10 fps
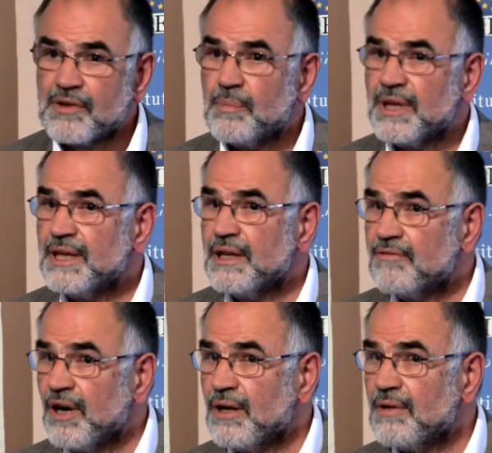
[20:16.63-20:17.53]
to be
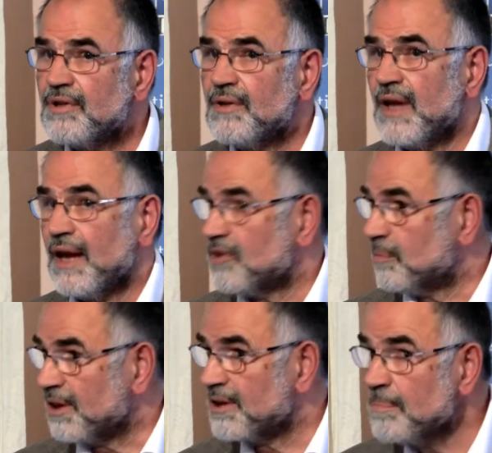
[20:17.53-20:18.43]
involved, they have to
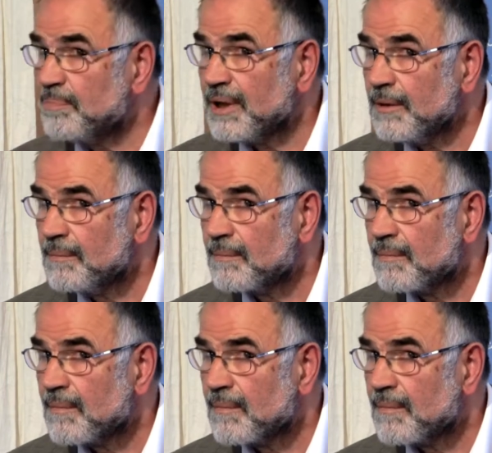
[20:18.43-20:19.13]
be simple,